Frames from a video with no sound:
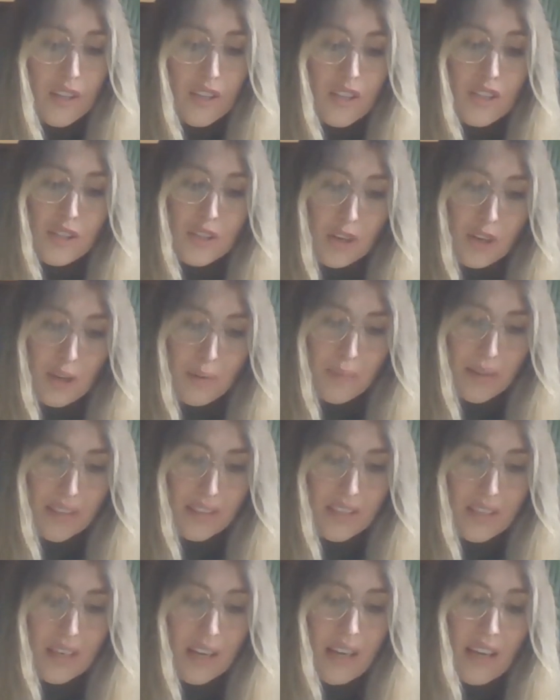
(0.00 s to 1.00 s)
determined,
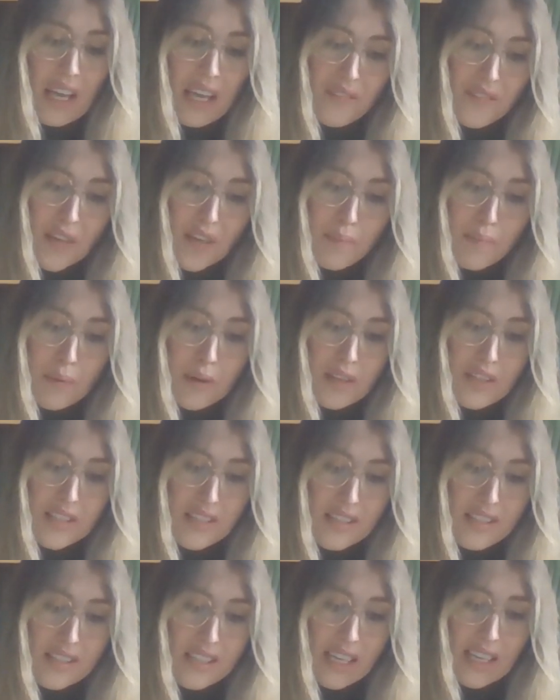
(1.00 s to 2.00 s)
if he
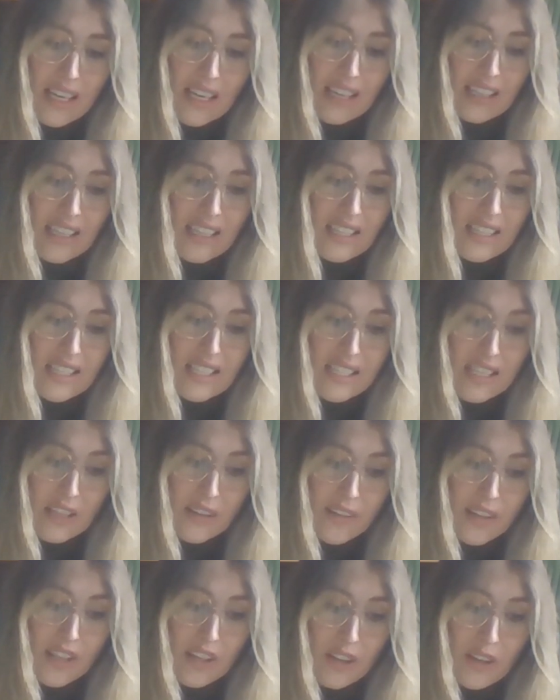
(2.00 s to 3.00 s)
persisted in
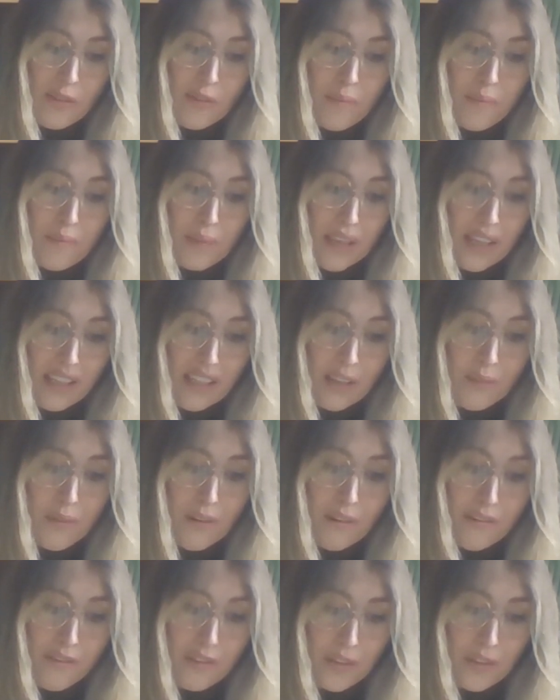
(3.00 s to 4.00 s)
considering her repeated
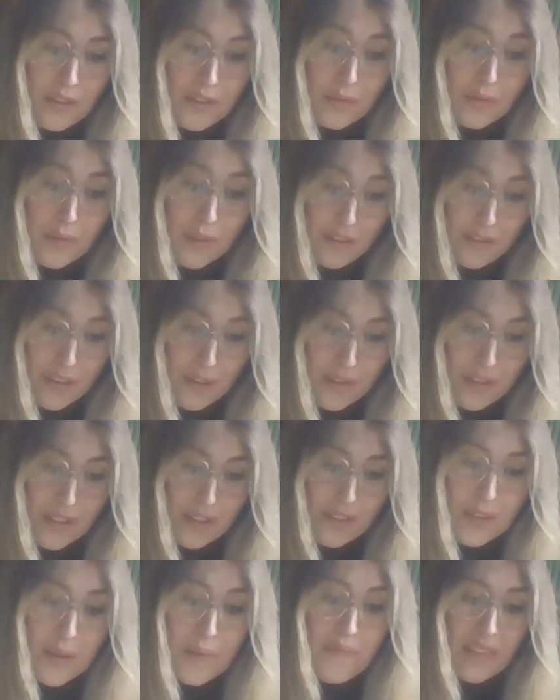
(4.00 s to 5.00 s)
refus-
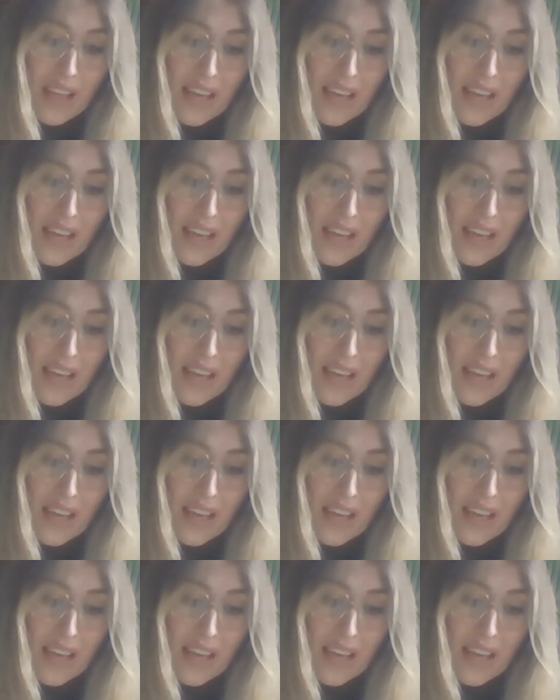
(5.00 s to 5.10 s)
refusals